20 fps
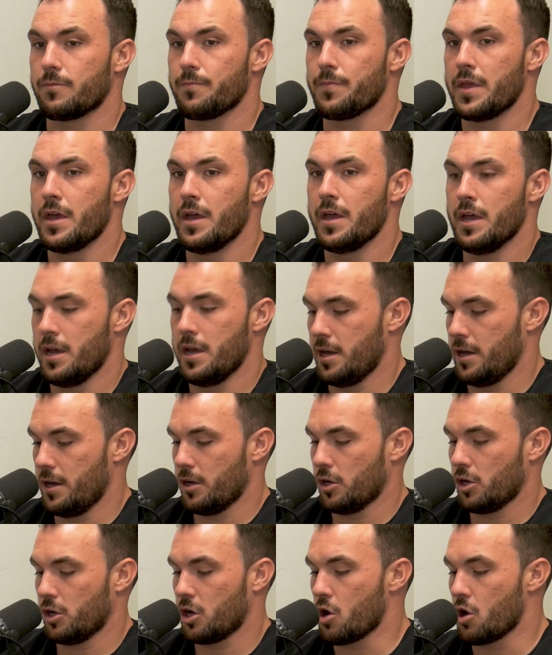So
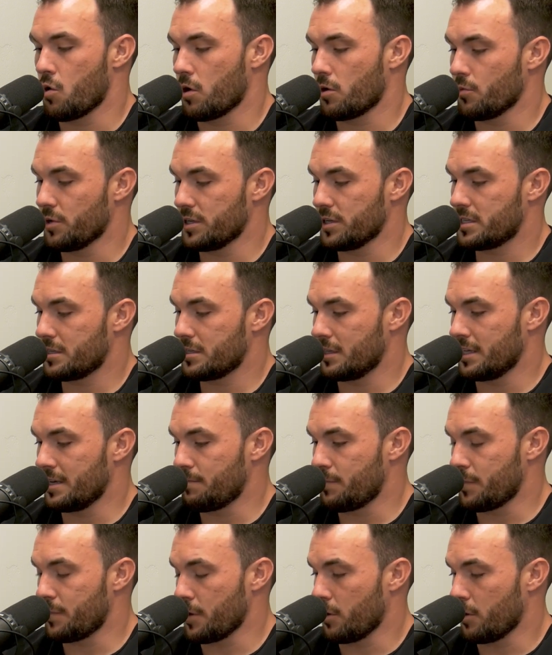going with
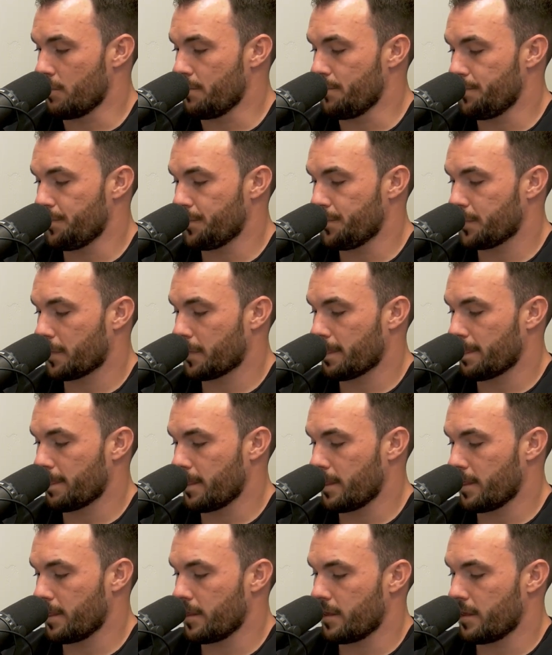sleep though,
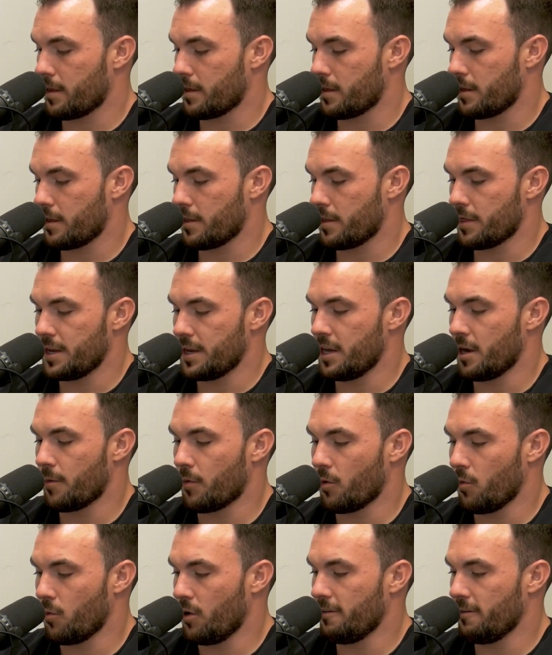the
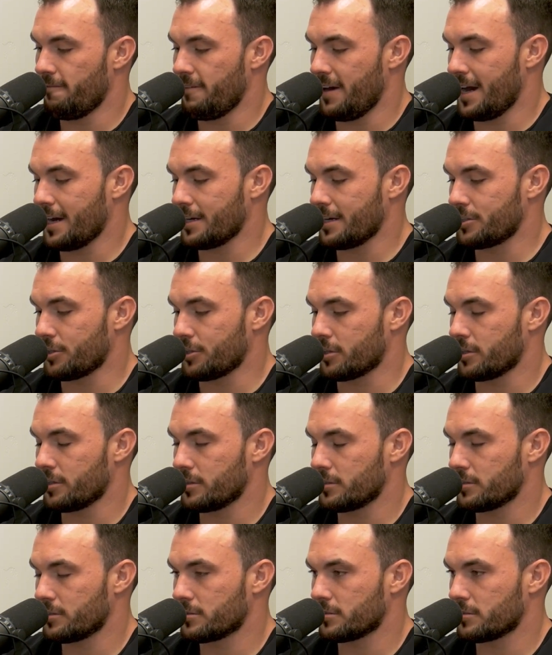number one
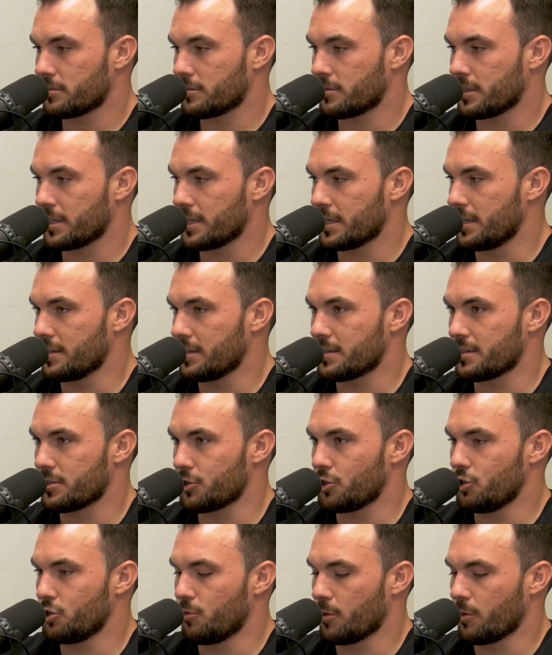factor, again, this
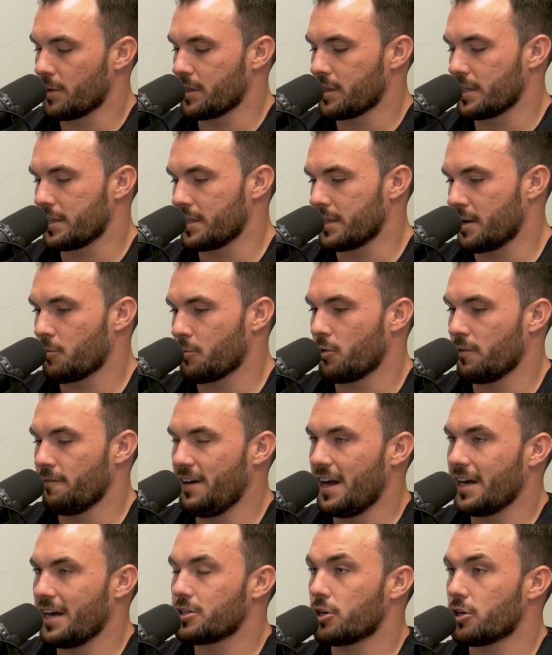is a Huberman thing, the number one
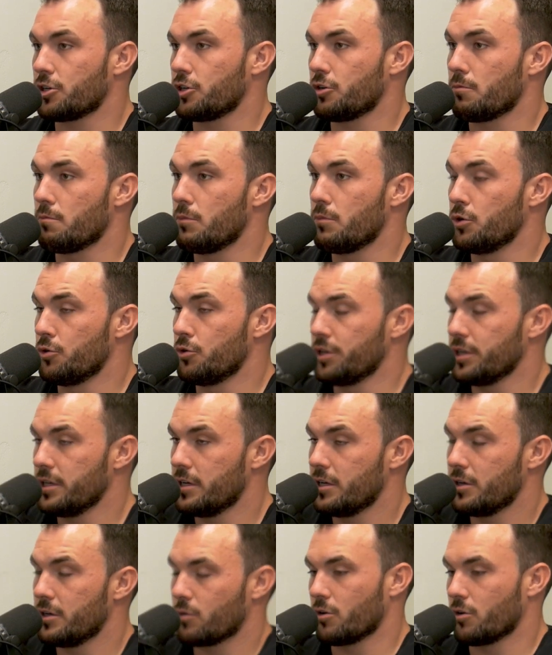factor on your
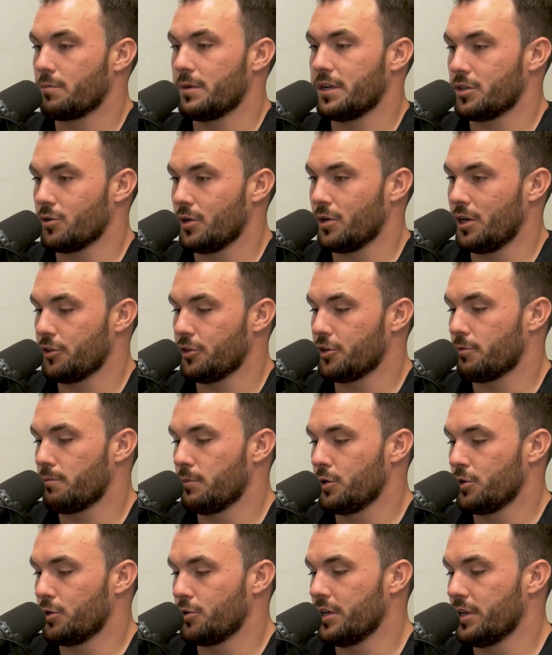mood or your mental health, your
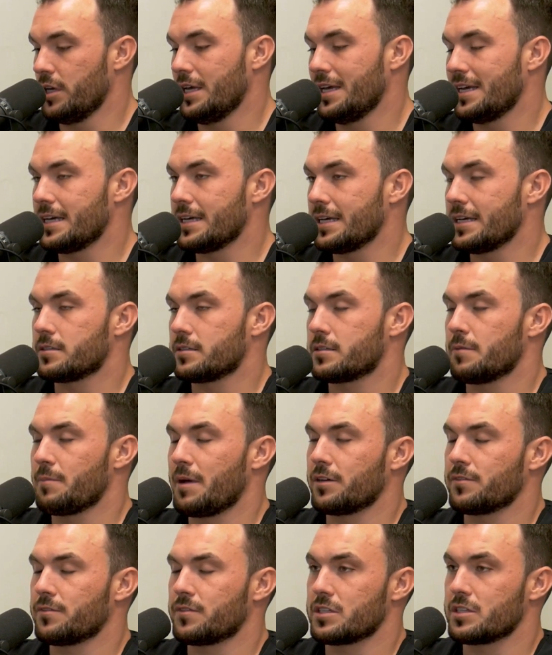mood is the
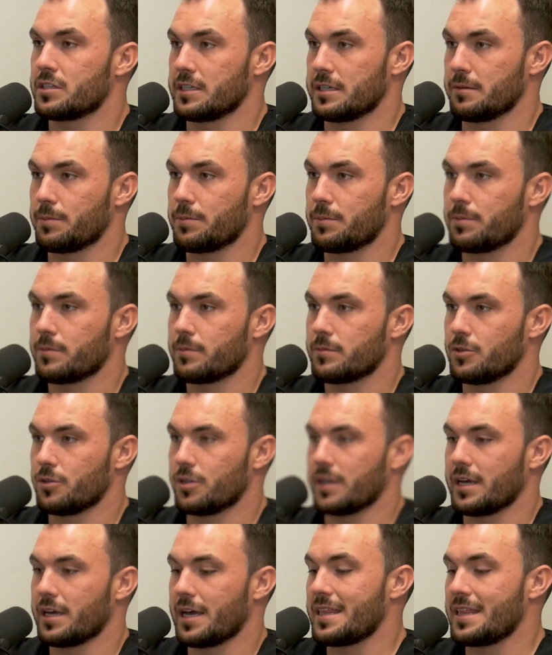amount of sleep you
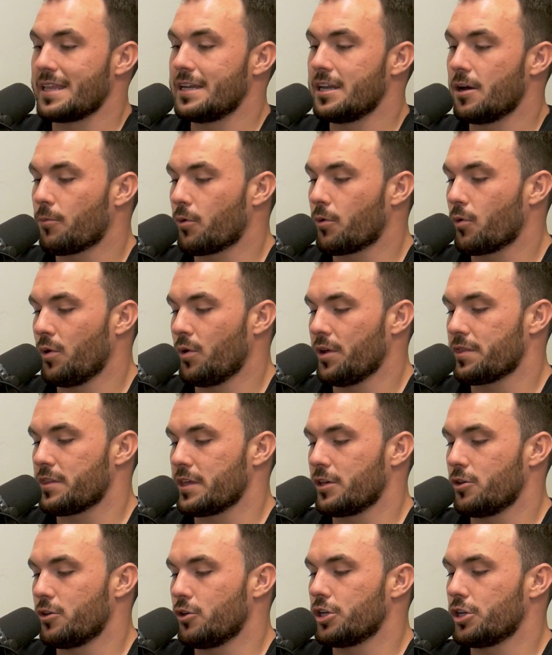can get. And the number one
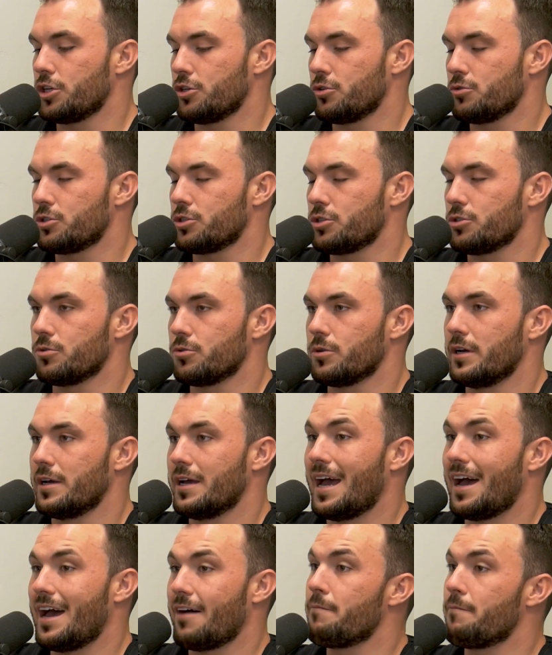thing you can do to
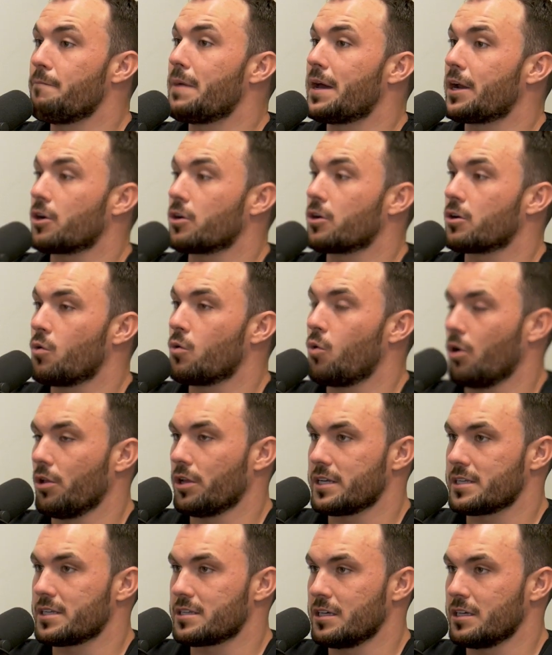have better
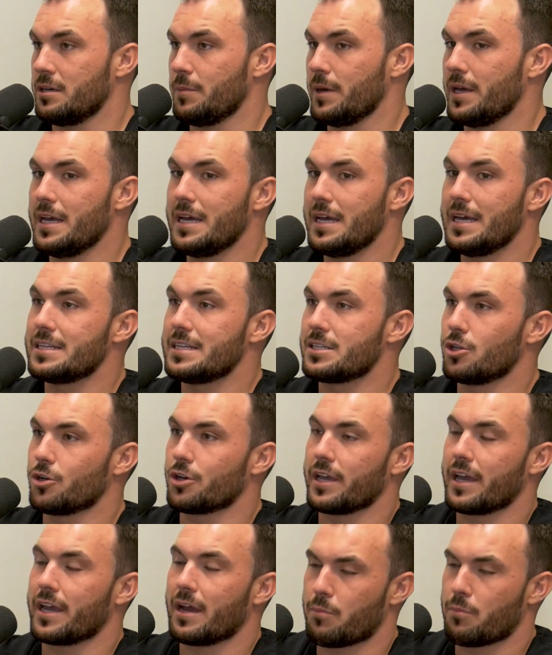quality sleep is
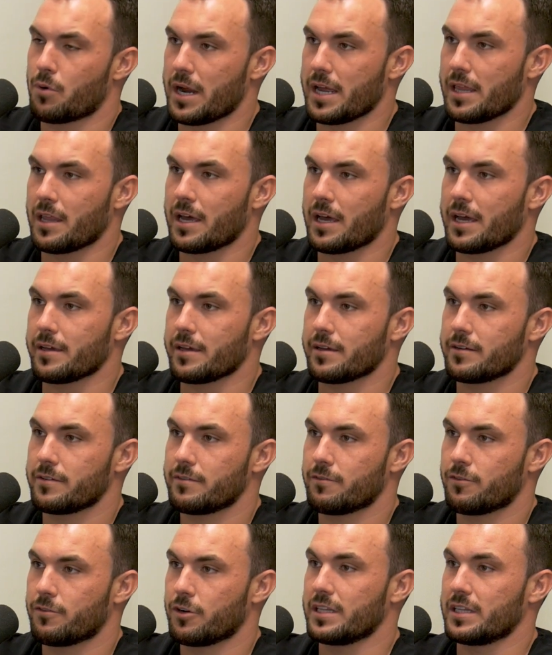looking at bright light
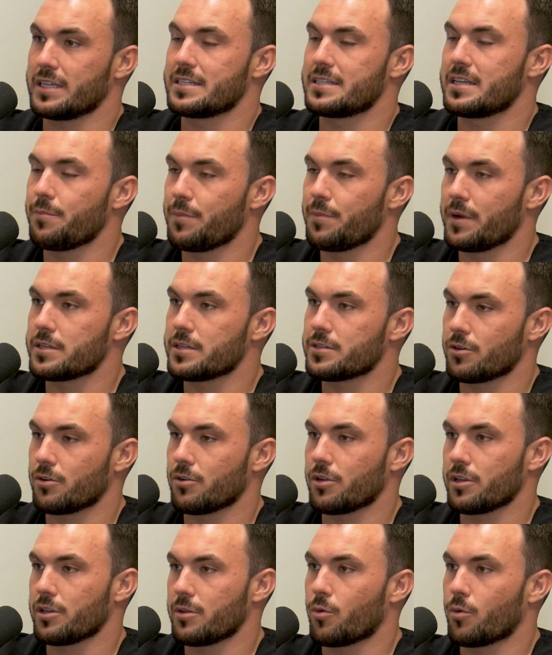for at least 10 minutes early